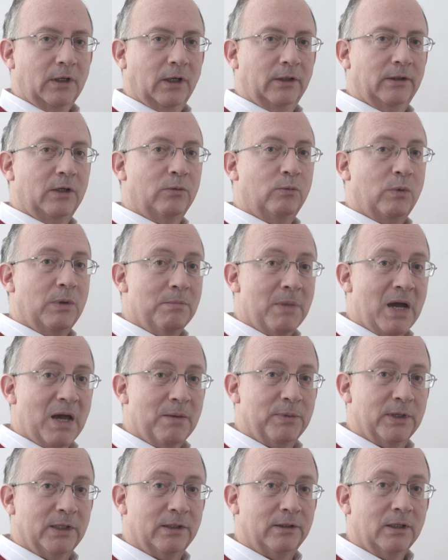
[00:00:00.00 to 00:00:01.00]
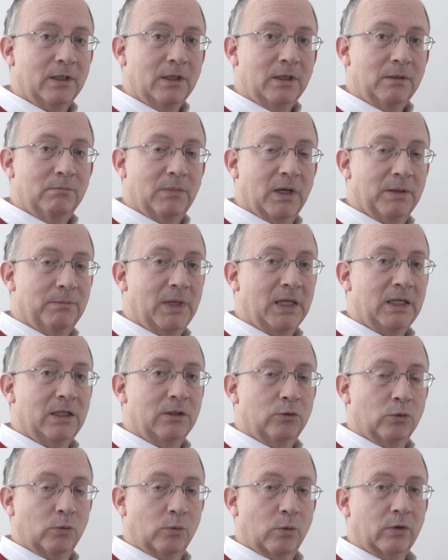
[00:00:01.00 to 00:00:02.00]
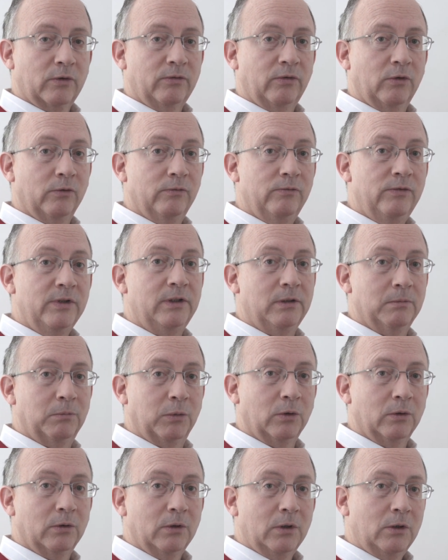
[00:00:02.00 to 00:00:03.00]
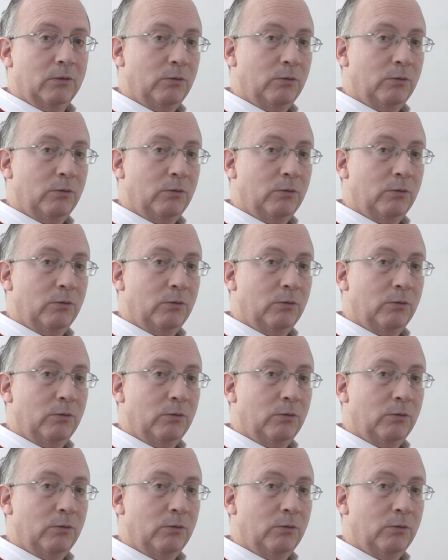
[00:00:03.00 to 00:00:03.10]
and then we map it by making the workflow visible,